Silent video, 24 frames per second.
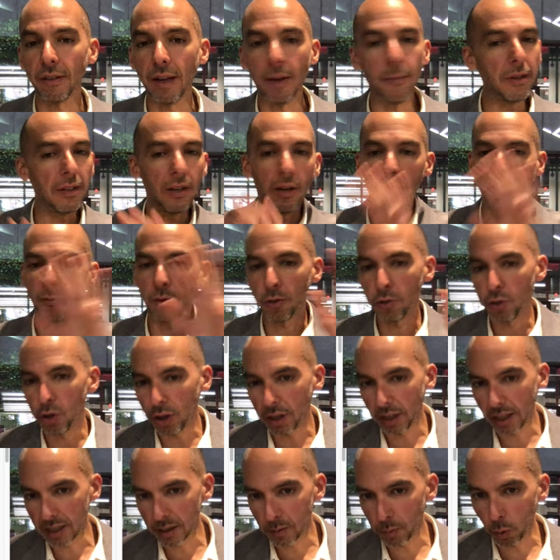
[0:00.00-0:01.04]
i mean of course you
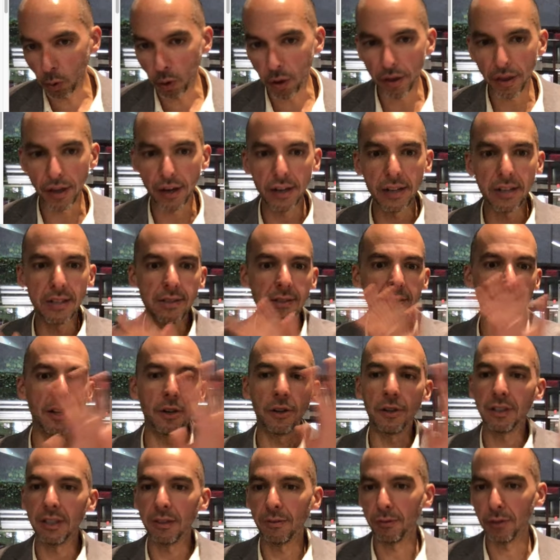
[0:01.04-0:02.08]
could explore this there
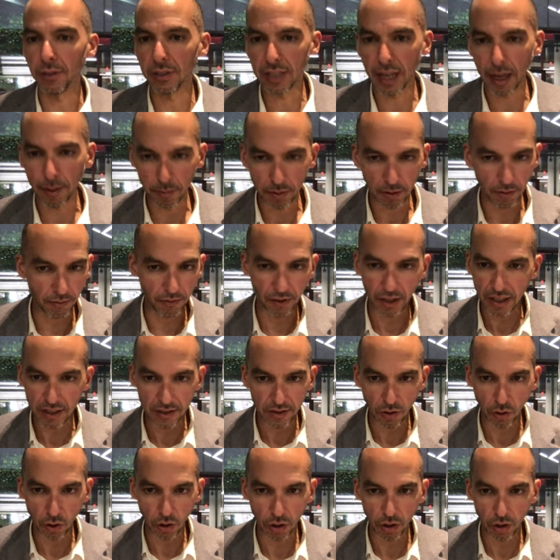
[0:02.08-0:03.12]
are different types of
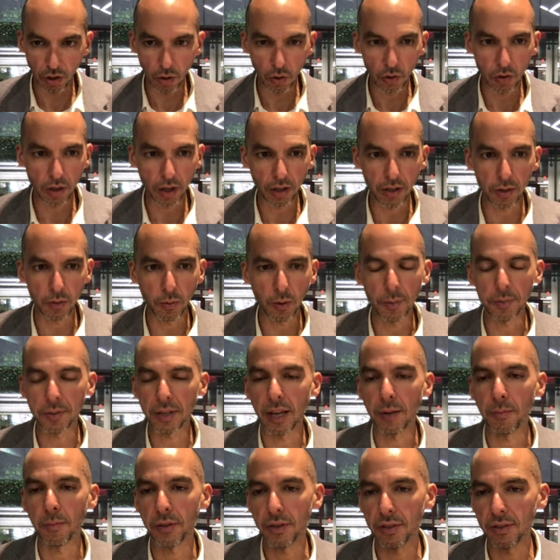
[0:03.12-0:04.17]
things you can use on this
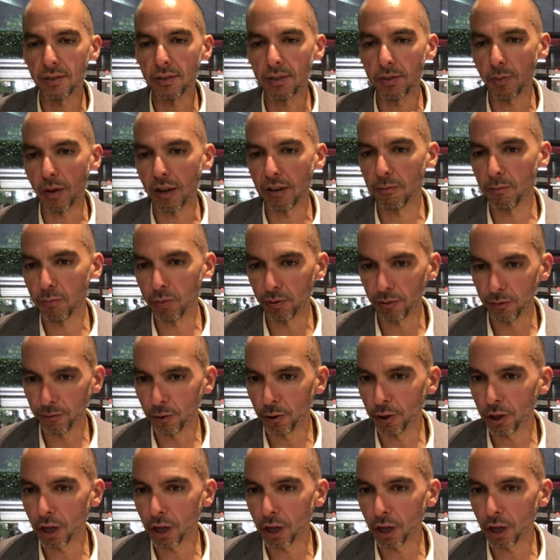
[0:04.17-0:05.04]
website but this is my preferred